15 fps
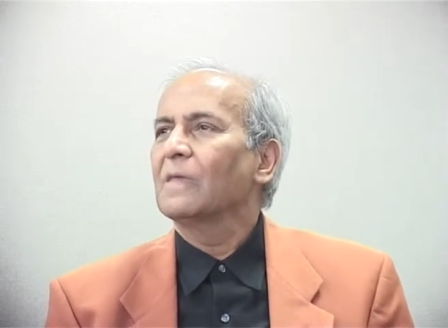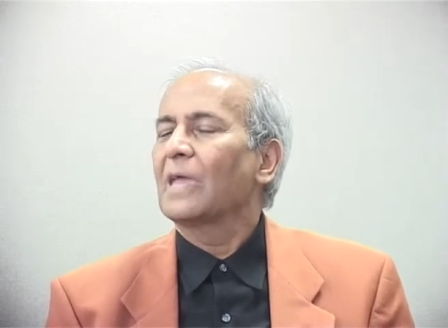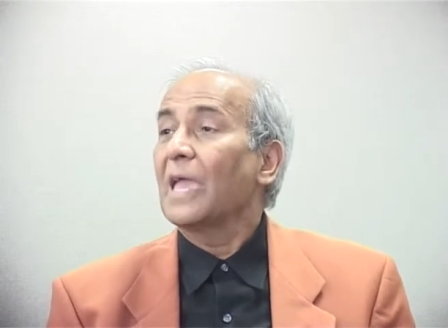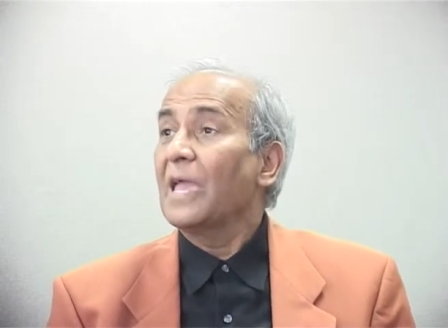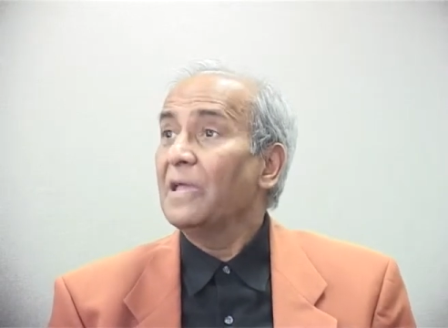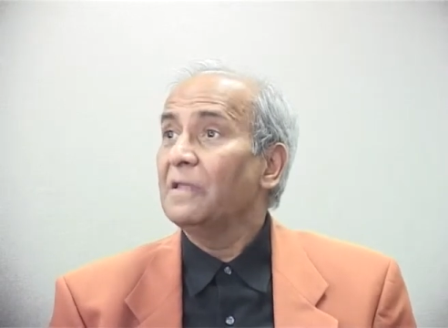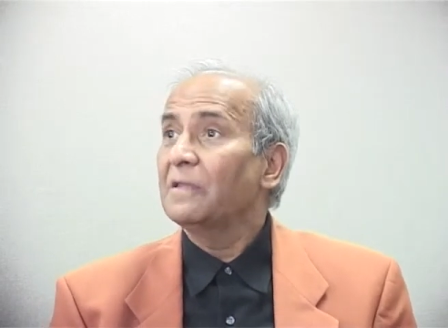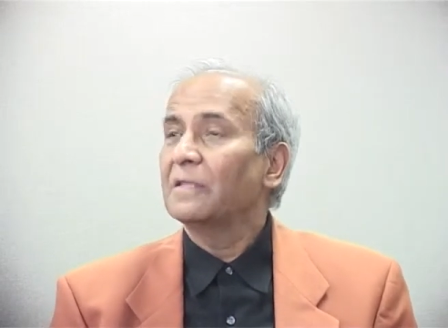
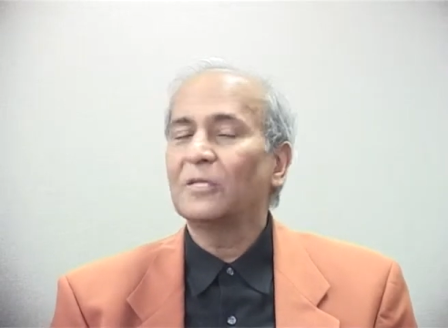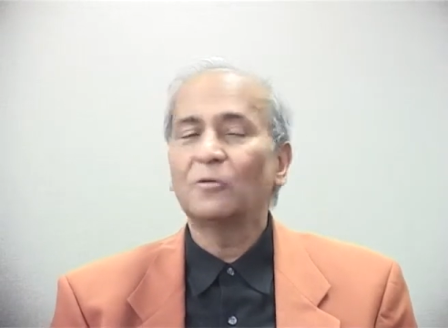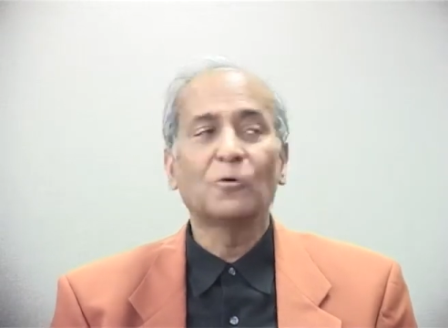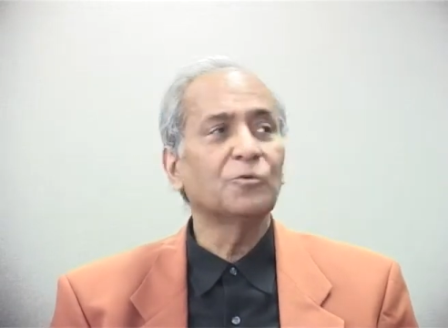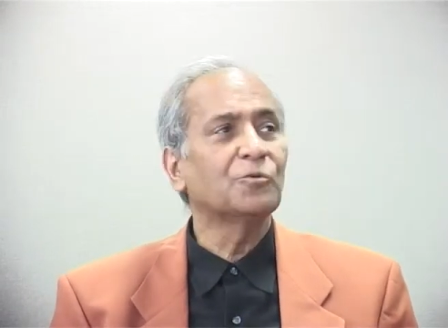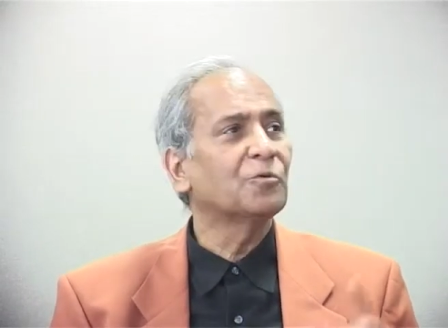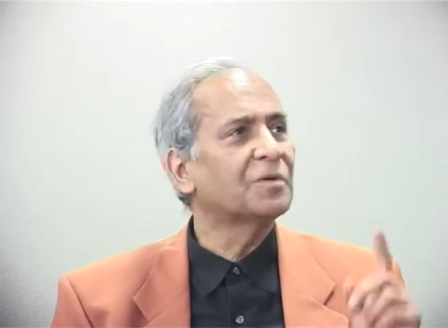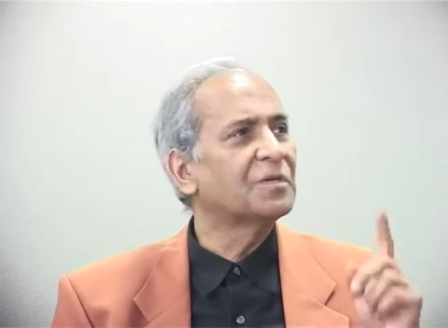And it
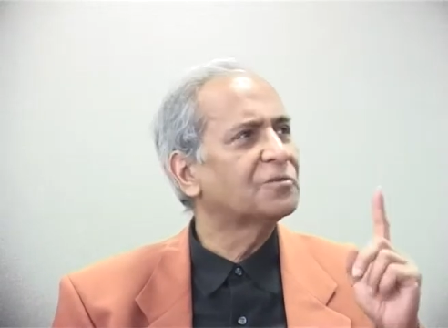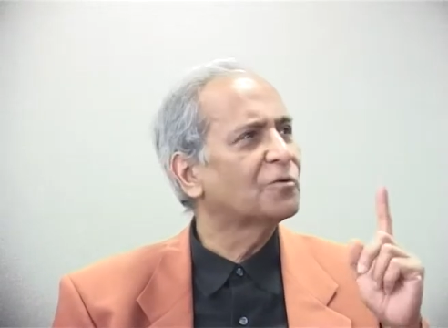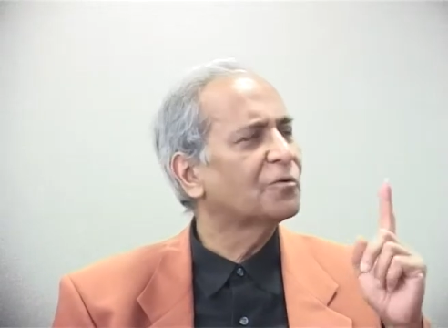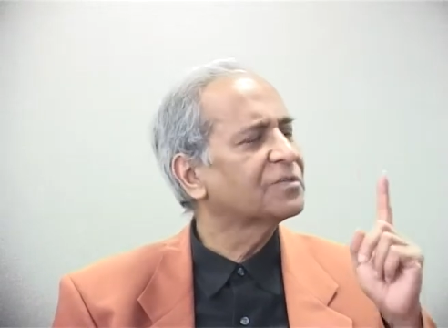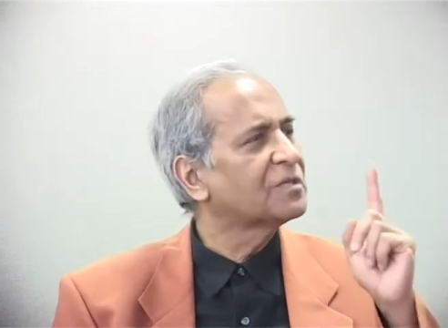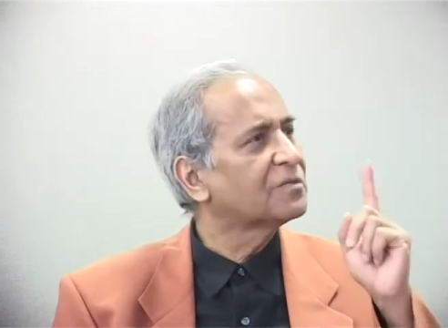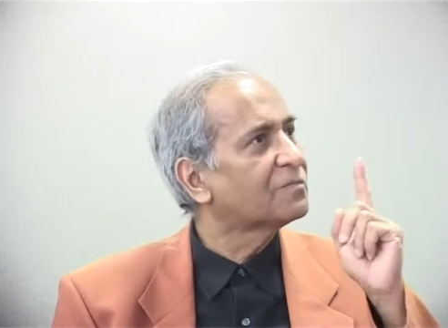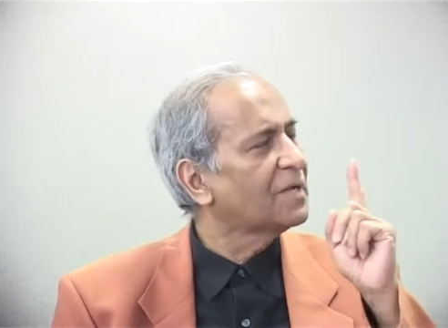also
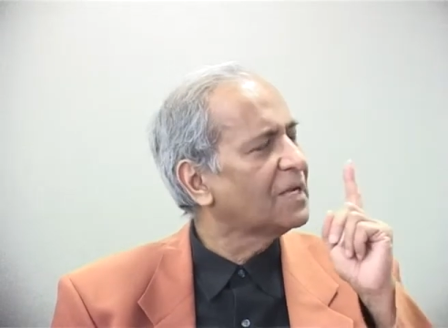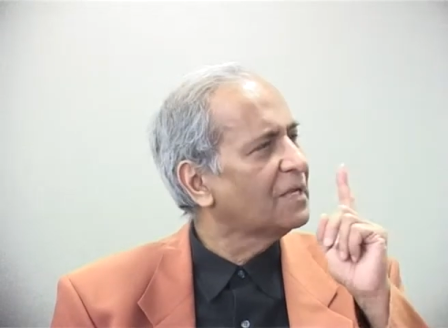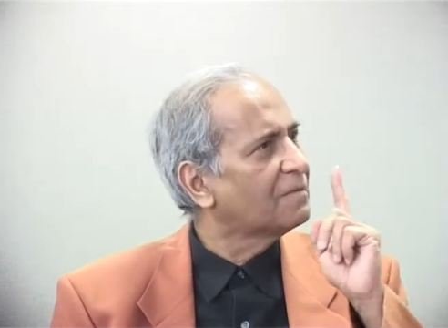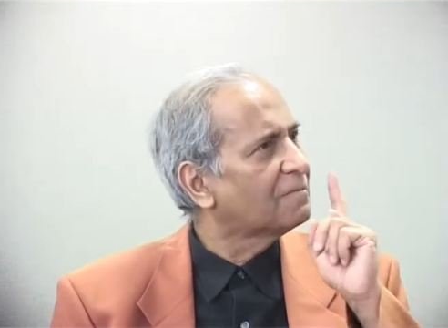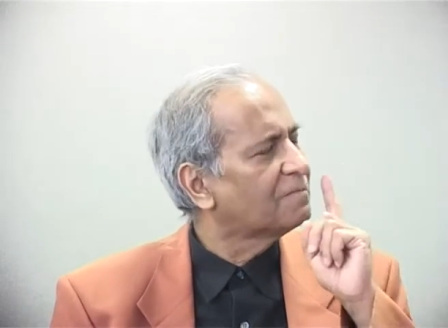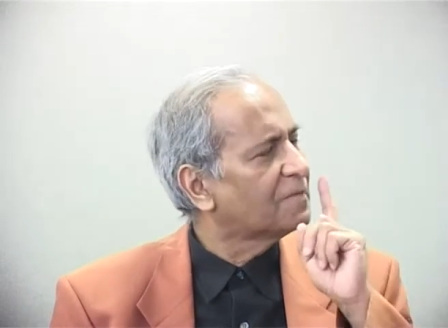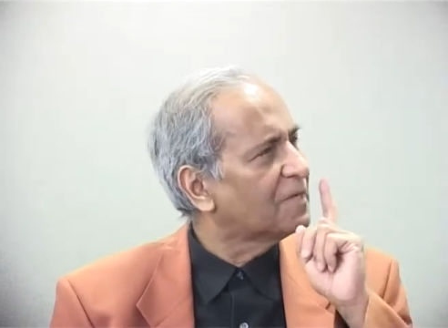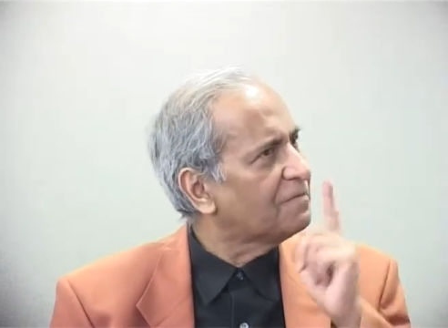resolves this
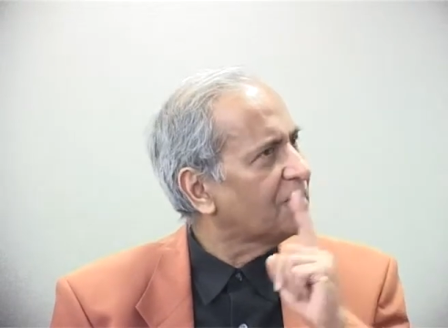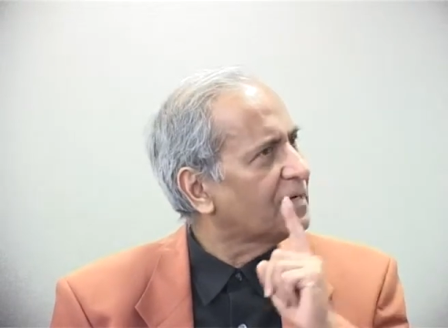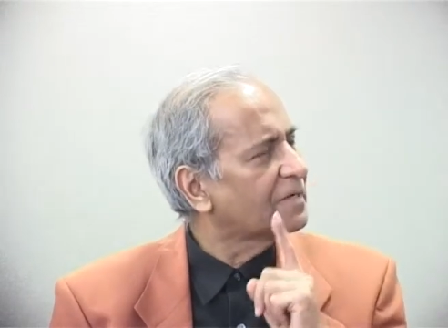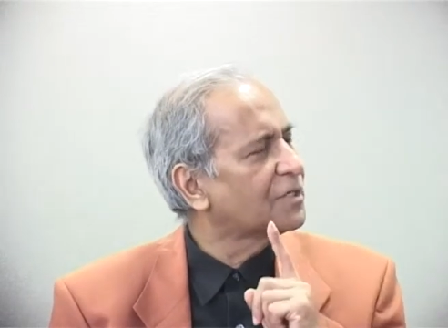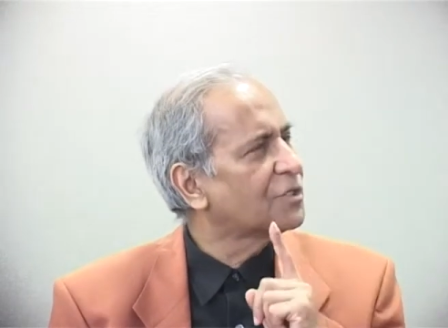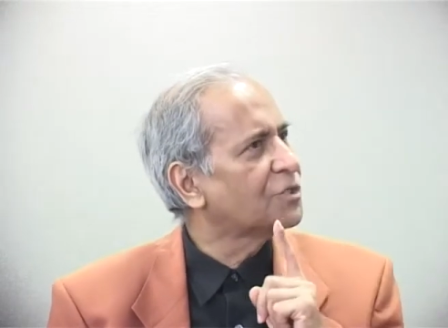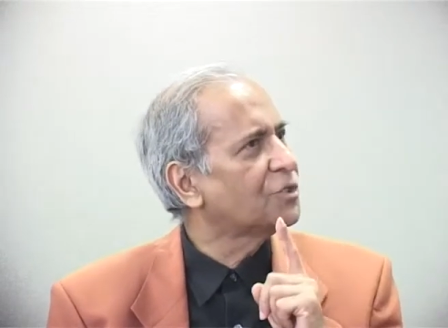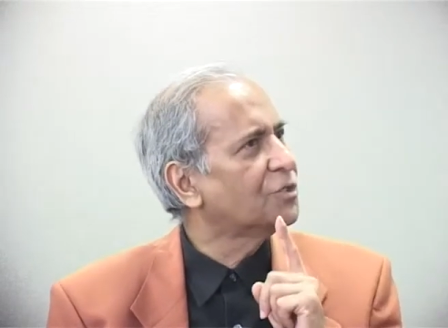very
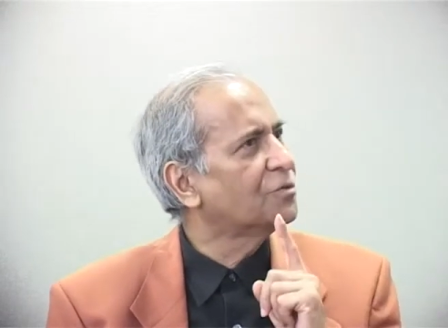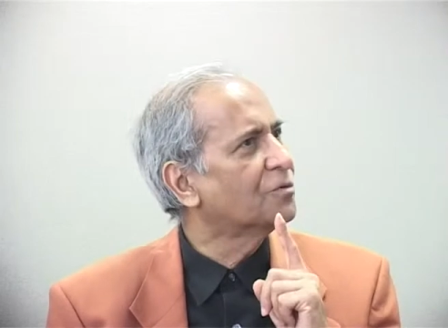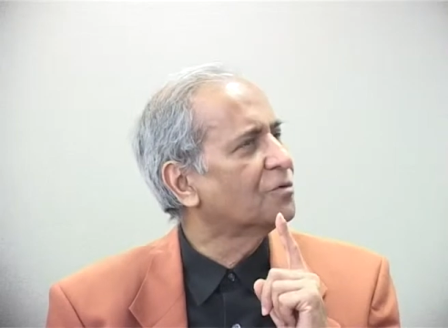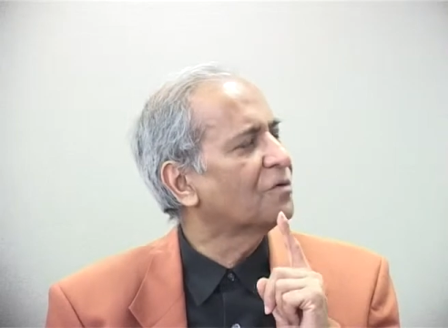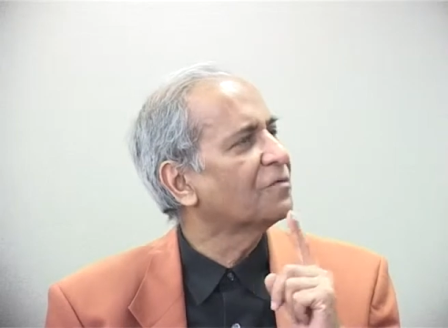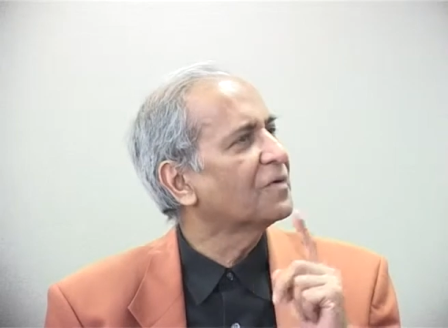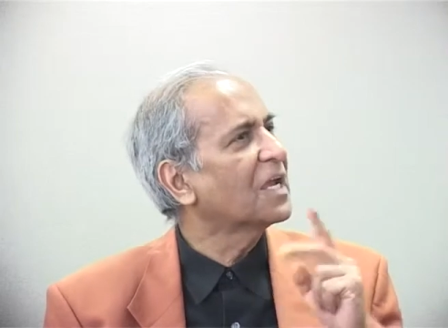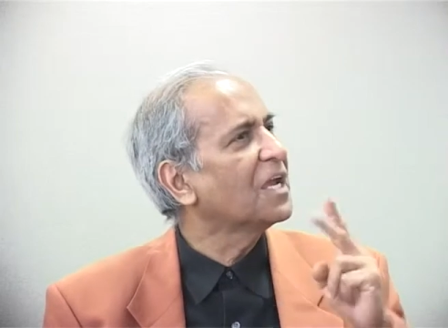difficult issue of